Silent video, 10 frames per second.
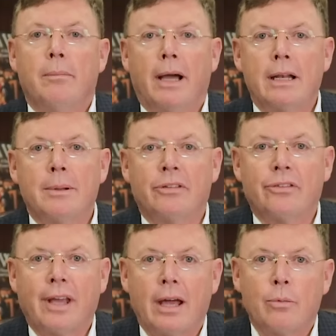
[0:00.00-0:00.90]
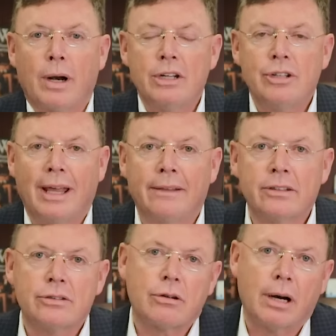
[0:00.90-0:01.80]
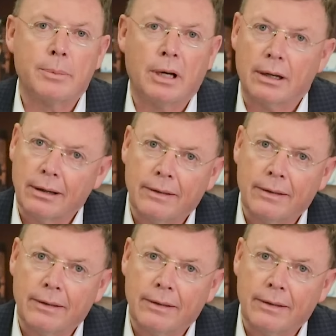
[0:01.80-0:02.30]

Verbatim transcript: My name is Scott Reisch, and this is Crime Talk.